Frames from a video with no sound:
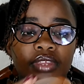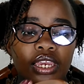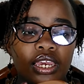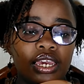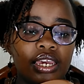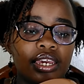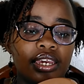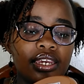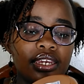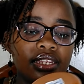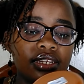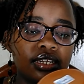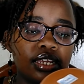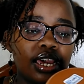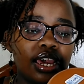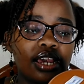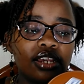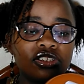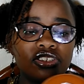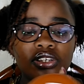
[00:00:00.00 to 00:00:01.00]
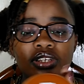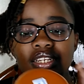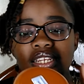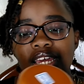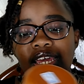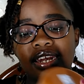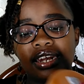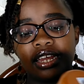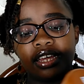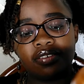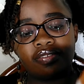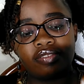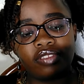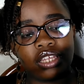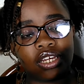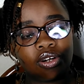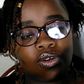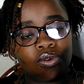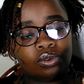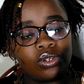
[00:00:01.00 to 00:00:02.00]
And actually I love the
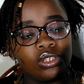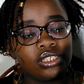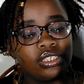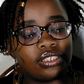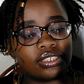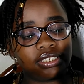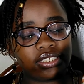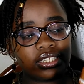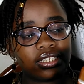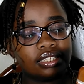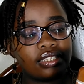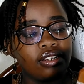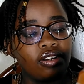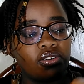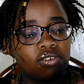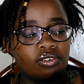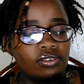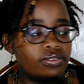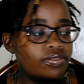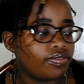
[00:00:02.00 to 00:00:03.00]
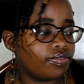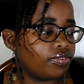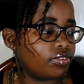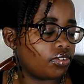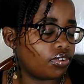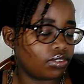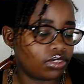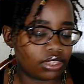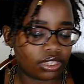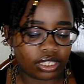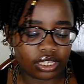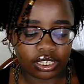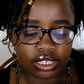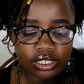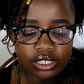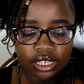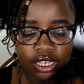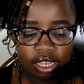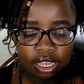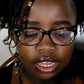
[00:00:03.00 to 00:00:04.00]
gold detail on
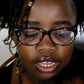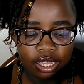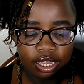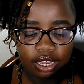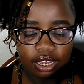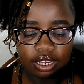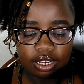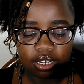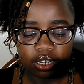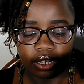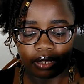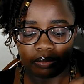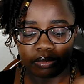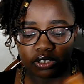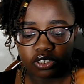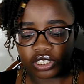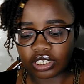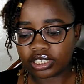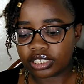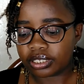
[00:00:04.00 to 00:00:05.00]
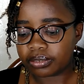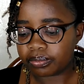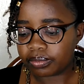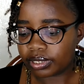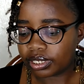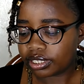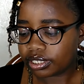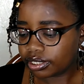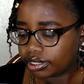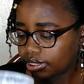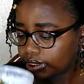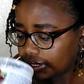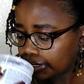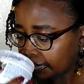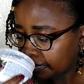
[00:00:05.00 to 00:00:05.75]
this, and let me just smell it.